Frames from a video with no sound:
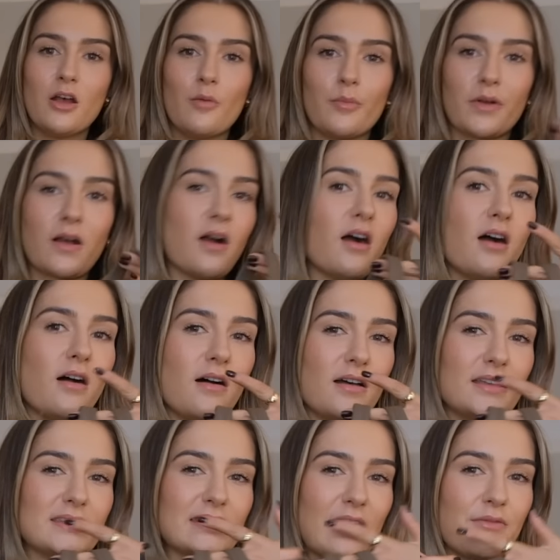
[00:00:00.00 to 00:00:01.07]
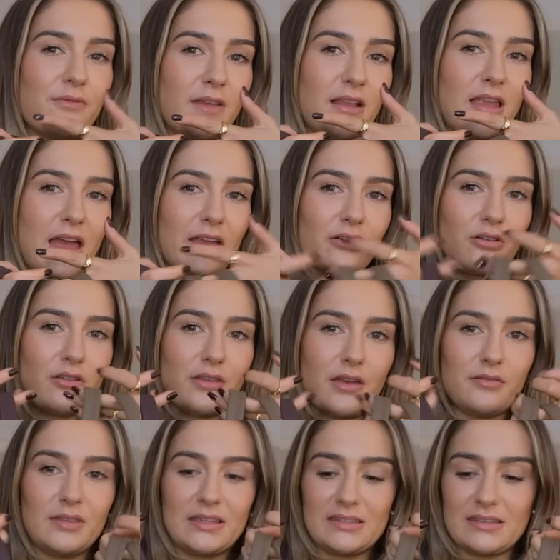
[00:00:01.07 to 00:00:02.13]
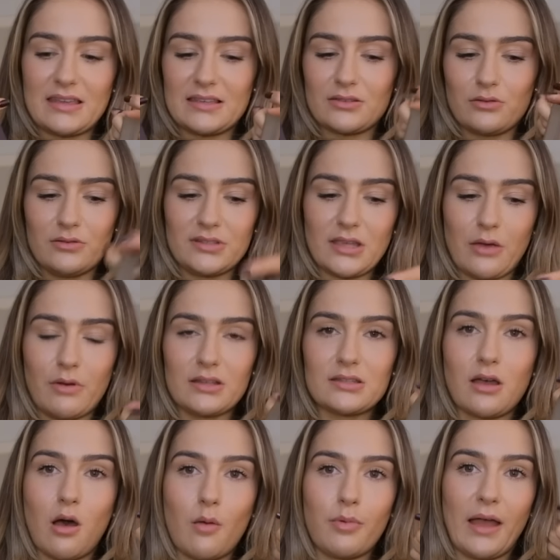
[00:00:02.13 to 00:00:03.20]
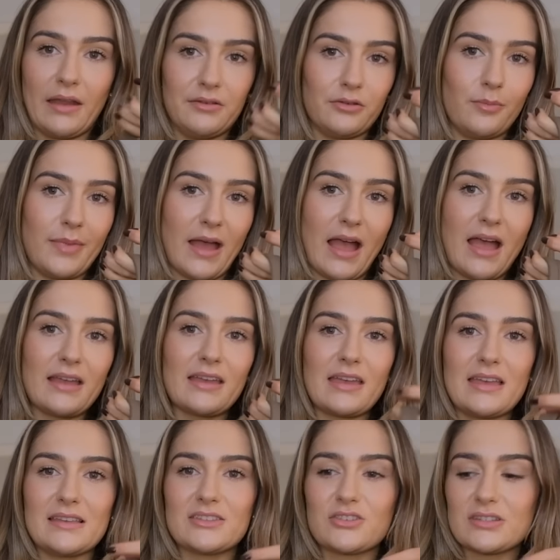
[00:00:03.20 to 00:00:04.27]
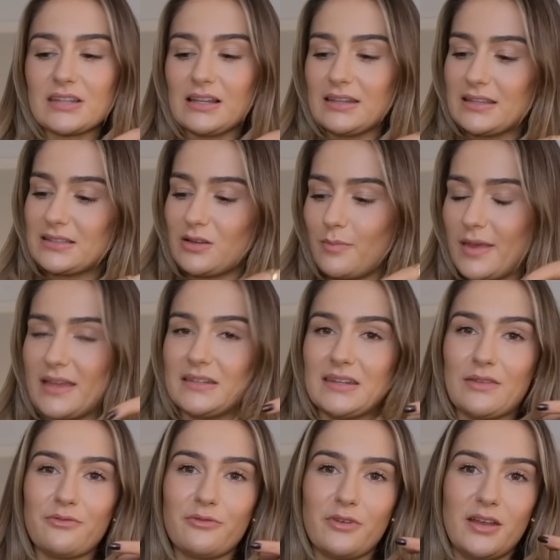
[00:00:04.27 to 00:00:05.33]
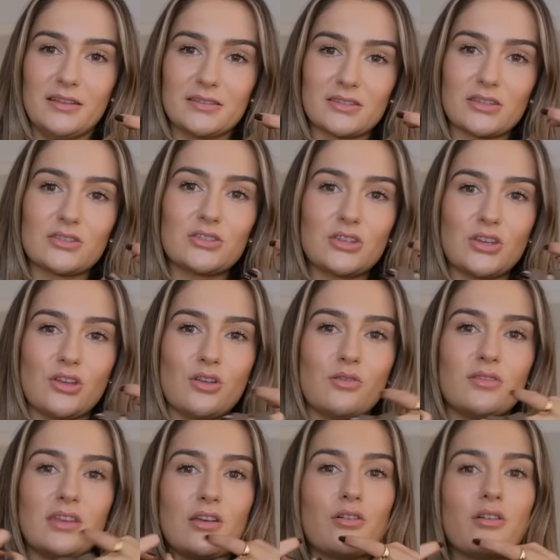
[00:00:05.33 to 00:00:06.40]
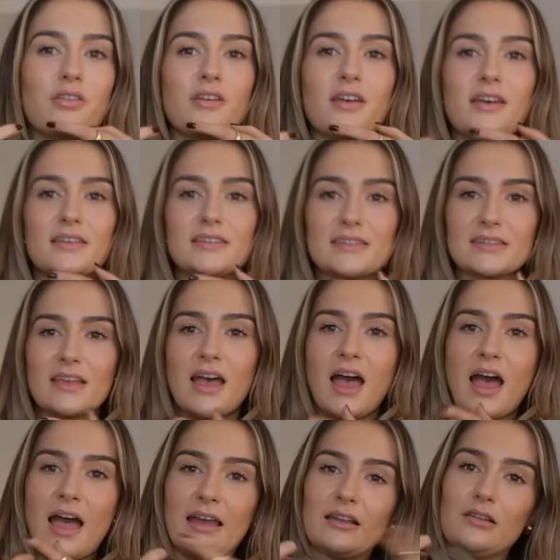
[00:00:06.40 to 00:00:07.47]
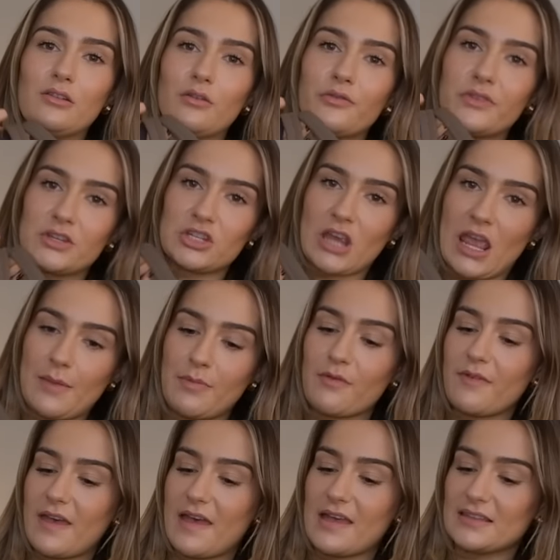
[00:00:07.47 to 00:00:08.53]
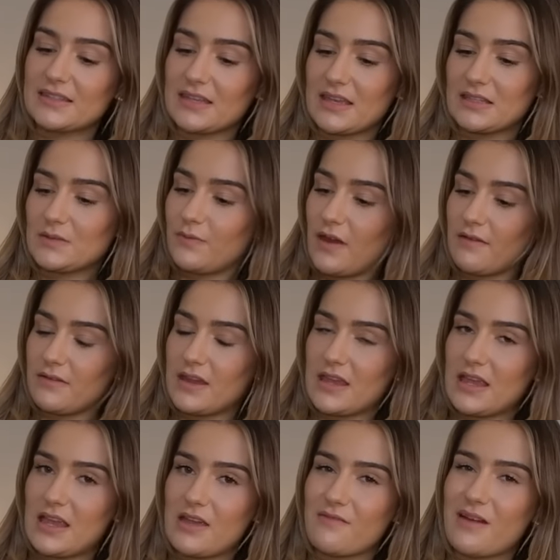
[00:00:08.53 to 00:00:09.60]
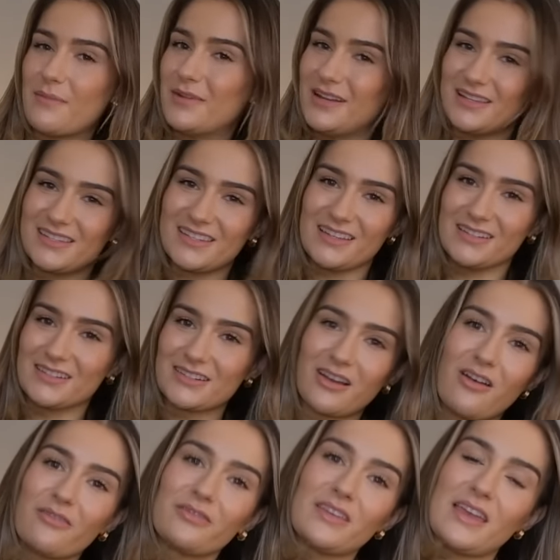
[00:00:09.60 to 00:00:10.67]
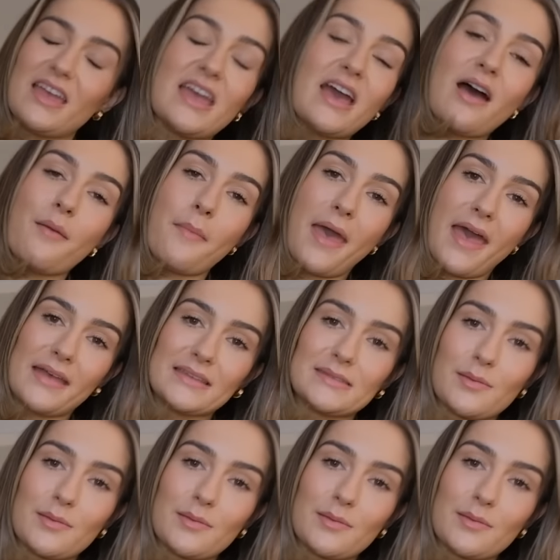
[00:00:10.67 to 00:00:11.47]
because I feel like although this is also a top handle bag, it's just a little bit different to the others. I love the shape of it. It's very reminiscent of the Hermes